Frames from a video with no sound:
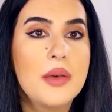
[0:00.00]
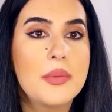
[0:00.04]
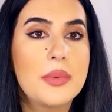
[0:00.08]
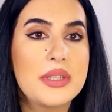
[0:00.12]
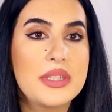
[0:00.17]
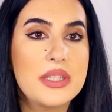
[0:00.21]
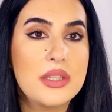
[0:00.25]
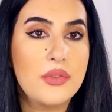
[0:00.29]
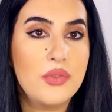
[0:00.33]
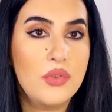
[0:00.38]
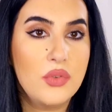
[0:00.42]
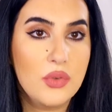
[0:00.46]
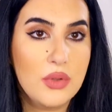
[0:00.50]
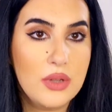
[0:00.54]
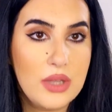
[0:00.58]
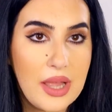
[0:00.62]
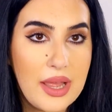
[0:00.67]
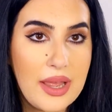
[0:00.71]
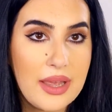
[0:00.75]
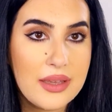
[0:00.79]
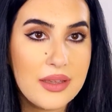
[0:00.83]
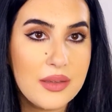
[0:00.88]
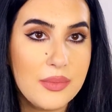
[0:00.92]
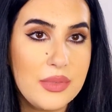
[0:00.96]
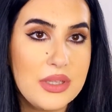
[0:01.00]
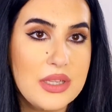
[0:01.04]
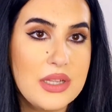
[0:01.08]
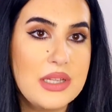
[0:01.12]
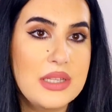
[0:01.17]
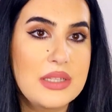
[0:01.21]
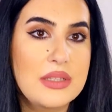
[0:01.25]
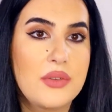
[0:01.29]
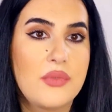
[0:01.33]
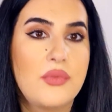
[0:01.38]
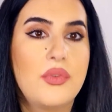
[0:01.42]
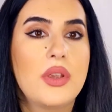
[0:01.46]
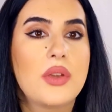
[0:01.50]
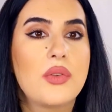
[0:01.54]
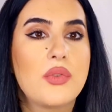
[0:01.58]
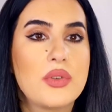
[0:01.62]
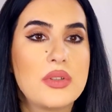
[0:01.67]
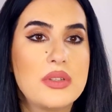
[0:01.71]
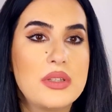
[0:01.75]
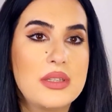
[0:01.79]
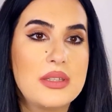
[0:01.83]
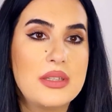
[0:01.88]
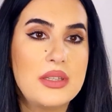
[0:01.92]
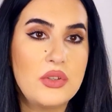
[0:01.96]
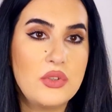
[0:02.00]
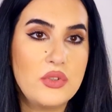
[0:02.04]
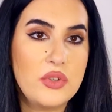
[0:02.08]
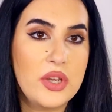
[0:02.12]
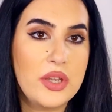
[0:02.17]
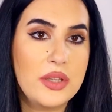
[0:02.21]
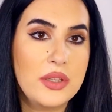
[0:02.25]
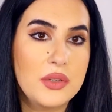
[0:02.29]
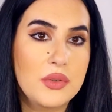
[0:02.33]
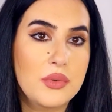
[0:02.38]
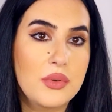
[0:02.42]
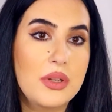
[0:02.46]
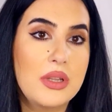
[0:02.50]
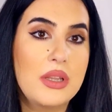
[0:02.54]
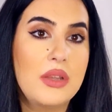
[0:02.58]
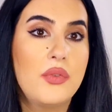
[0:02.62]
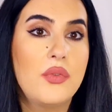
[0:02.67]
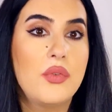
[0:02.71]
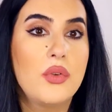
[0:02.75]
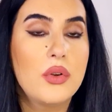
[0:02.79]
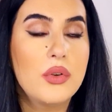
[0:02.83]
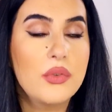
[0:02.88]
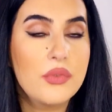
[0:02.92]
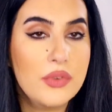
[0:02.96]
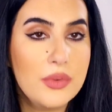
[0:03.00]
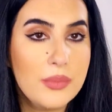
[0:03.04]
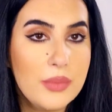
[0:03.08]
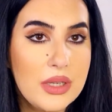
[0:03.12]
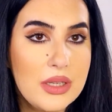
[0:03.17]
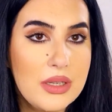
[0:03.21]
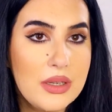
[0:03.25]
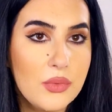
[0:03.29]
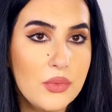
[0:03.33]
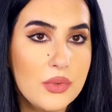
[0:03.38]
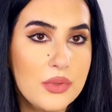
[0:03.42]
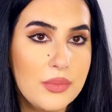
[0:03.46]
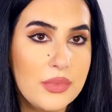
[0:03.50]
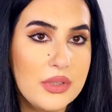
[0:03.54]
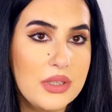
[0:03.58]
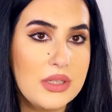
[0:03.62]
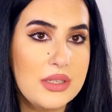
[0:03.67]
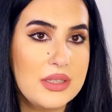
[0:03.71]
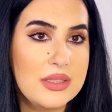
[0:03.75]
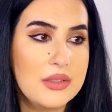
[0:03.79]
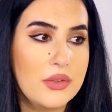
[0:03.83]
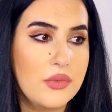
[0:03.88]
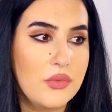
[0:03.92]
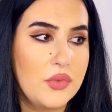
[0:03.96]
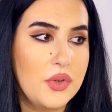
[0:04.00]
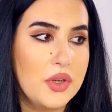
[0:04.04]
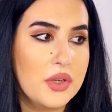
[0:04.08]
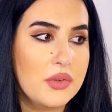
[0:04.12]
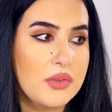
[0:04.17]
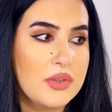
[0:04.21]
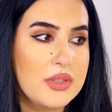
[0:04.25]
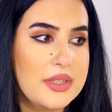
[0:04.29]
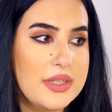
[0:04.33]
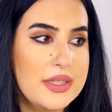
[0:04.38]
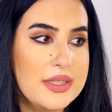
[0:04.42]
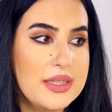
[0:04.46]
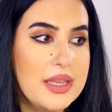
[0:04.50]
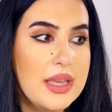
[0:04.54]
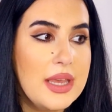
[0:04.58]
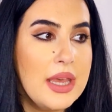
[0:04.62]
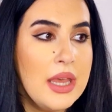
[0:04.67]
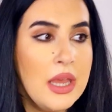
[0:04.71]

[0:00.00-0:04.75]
But if you like Middle Eastern fragrances in general, if you're familiar with Middle Eastern fragrances,